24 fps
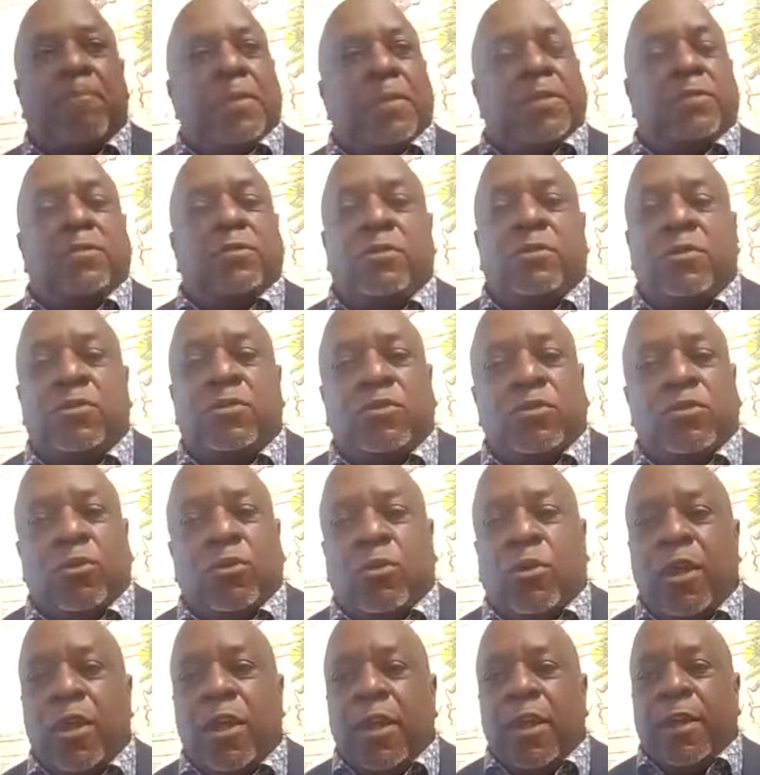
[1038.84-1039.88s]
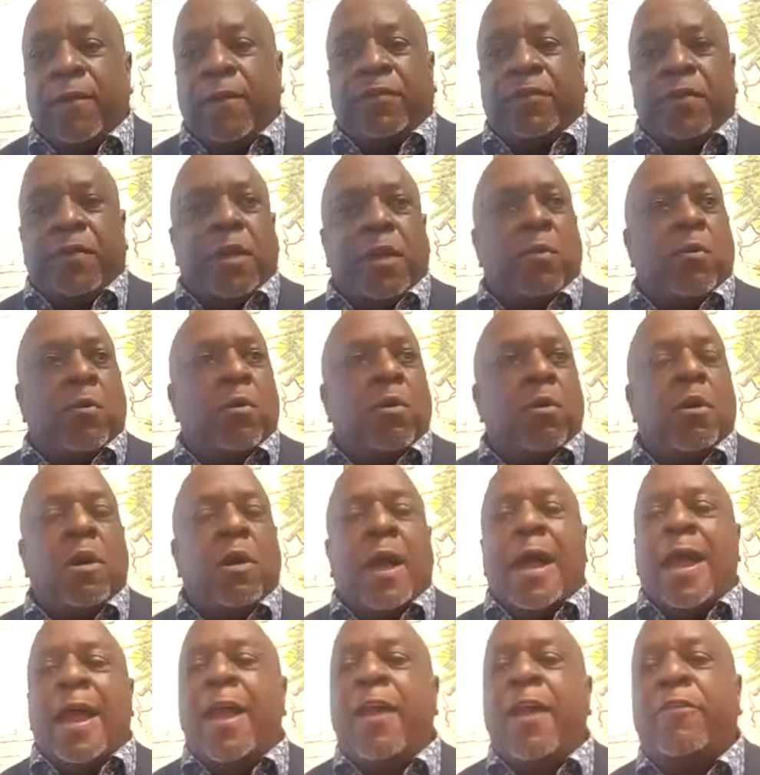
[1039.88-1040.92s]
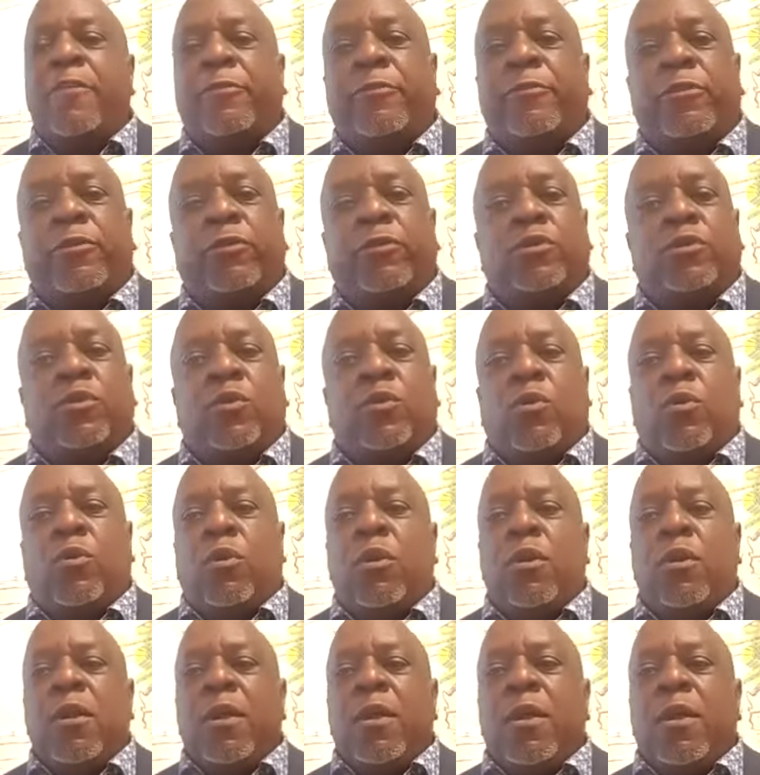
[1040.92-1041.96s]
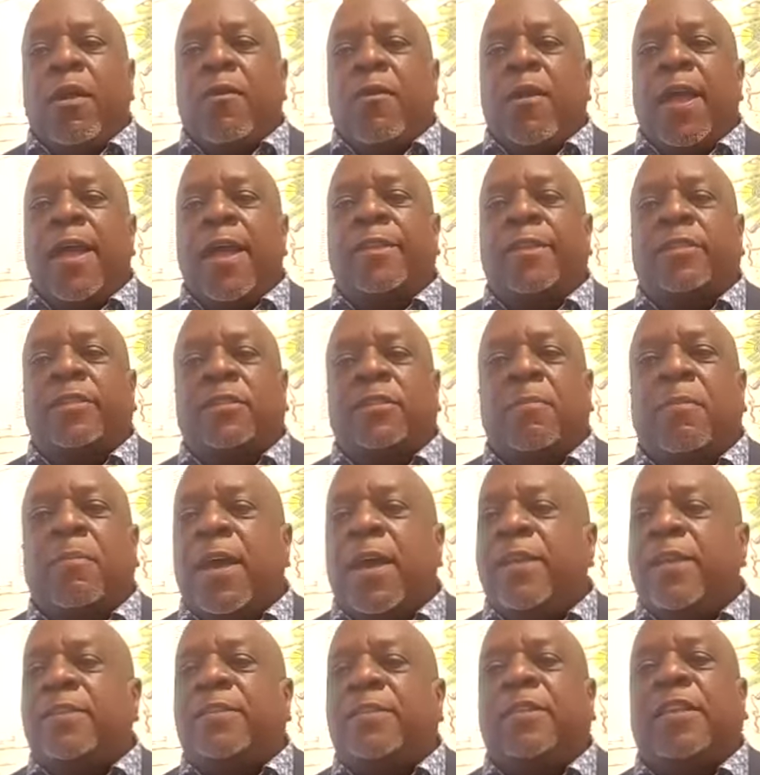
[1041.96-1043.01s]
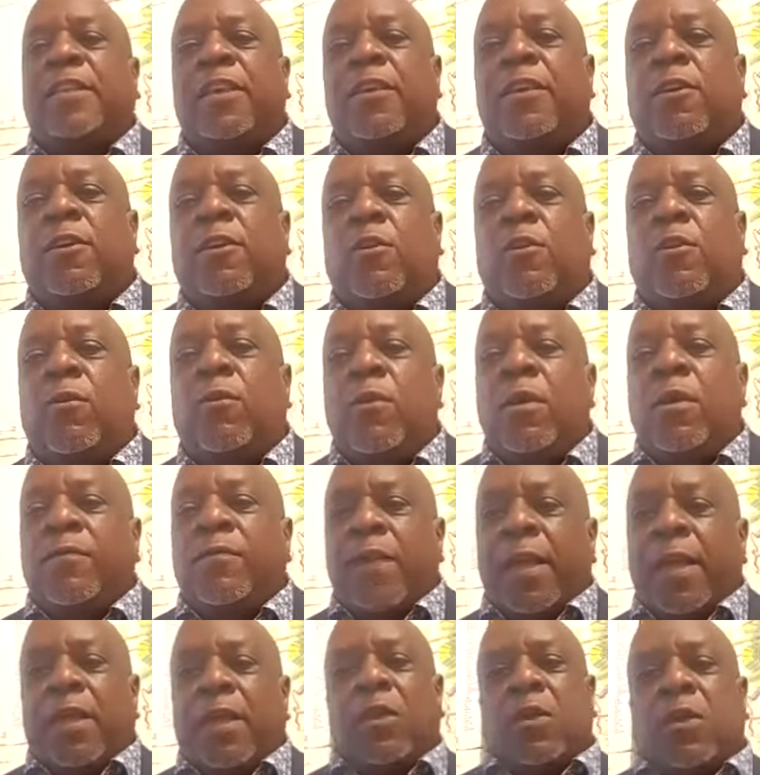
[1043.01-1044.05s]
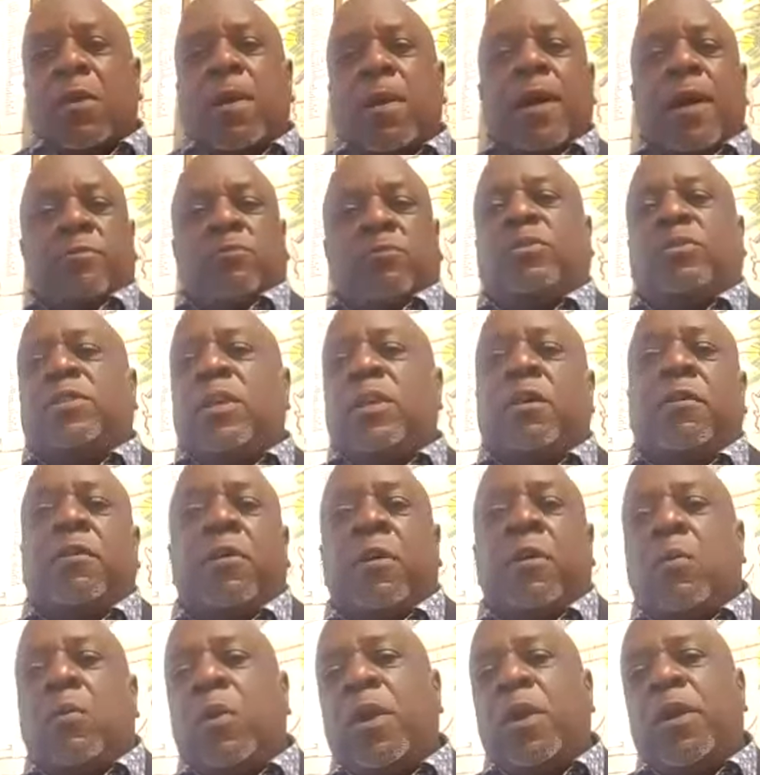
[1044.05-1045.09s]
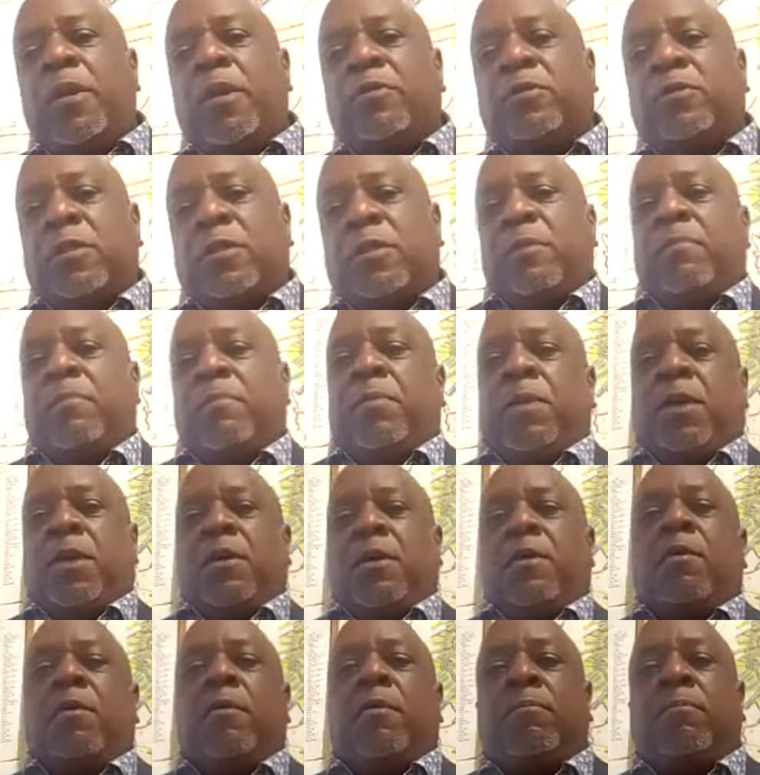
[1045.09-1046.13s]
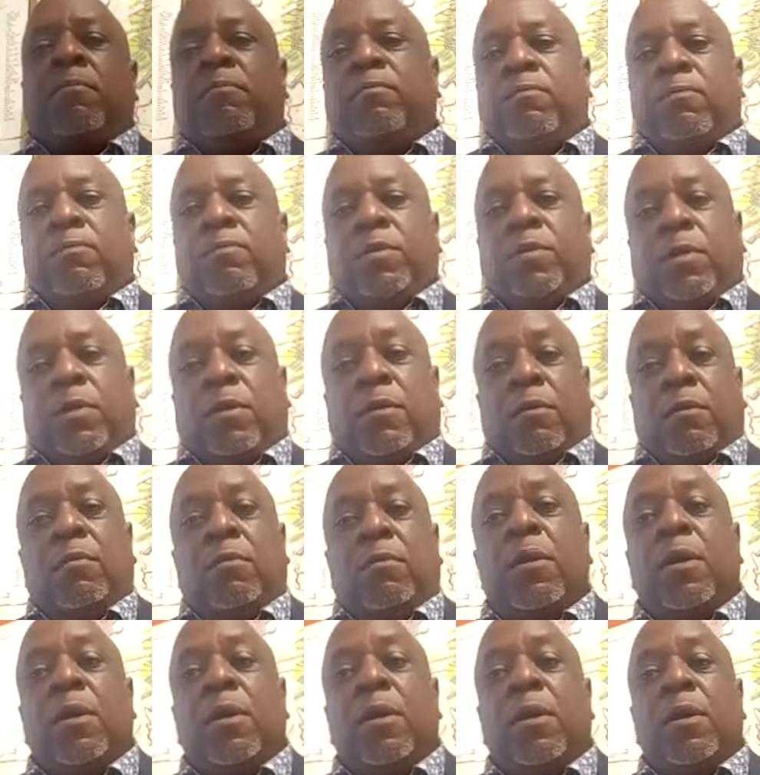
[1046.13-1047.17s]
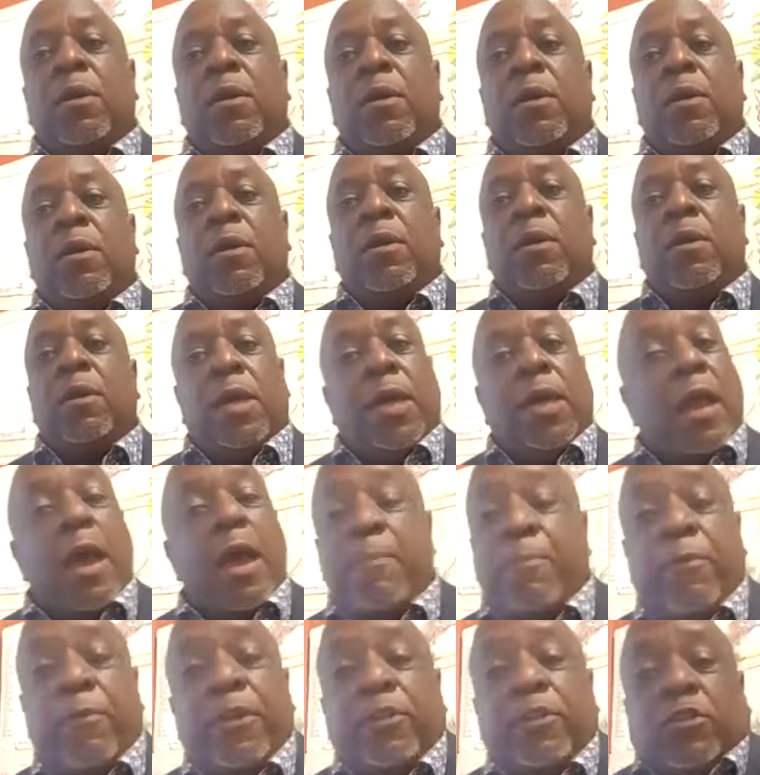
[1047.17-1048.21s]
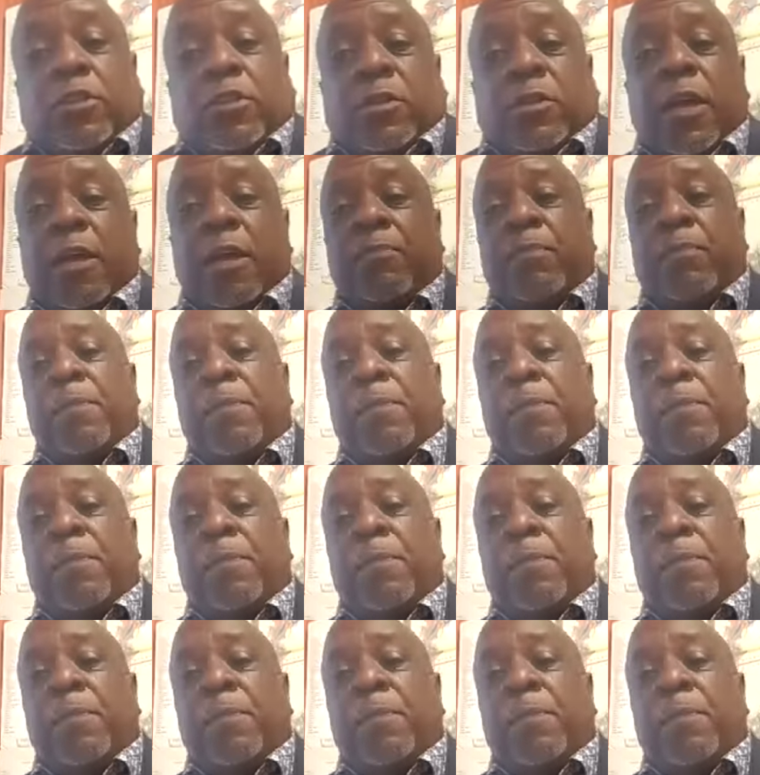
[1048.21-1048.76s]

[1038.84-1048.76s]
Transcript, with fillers: business, or if they were ironers or or had some kind of skill, they could go out and sell their wares and become, you know, and operate just like